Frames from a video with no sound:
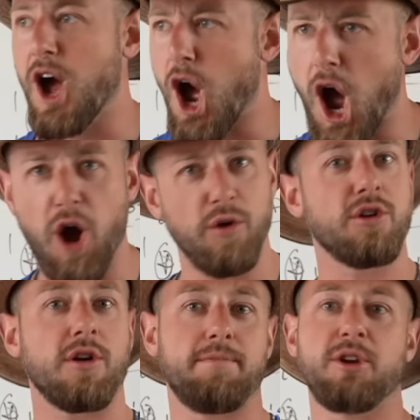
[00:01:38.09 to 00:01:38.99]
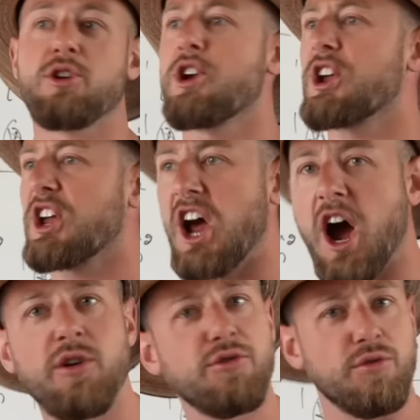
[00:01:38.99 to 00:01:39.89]
how you're appearing and
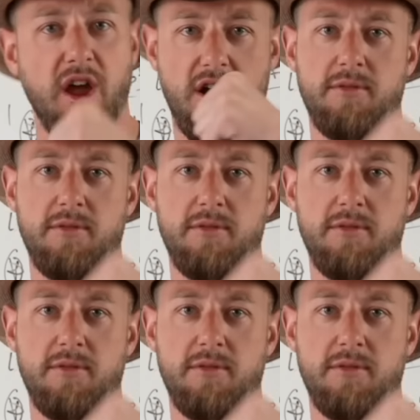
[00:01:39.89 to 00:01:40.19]
how you care